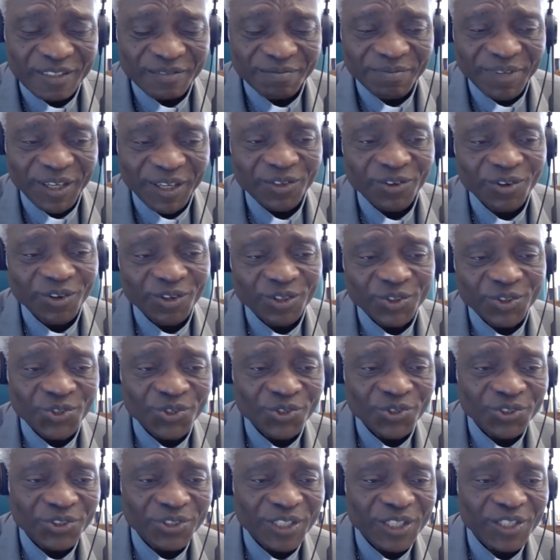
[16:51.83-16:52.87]
but
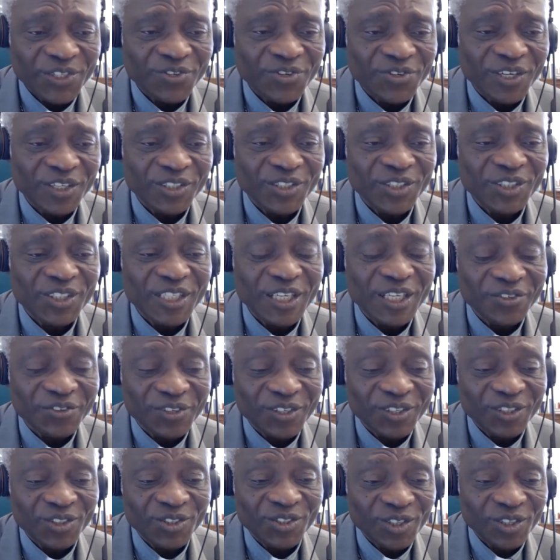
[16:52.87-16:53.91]
also the traditional
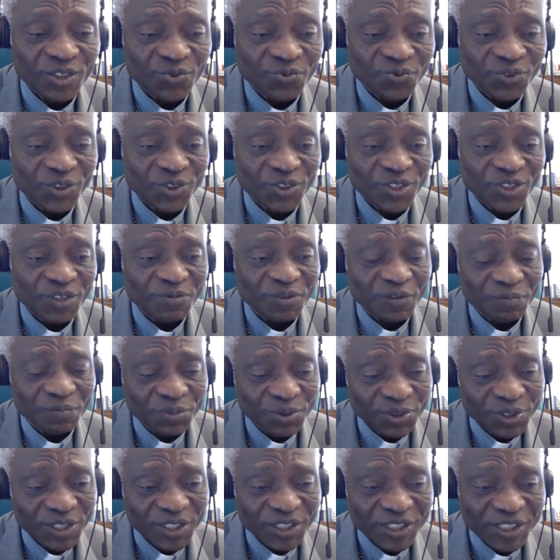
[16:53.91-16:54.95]
religious wisdom of
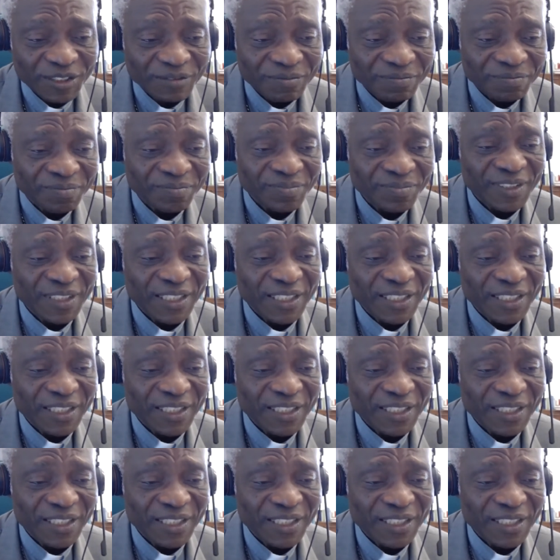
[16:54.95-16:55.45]
Buddhism,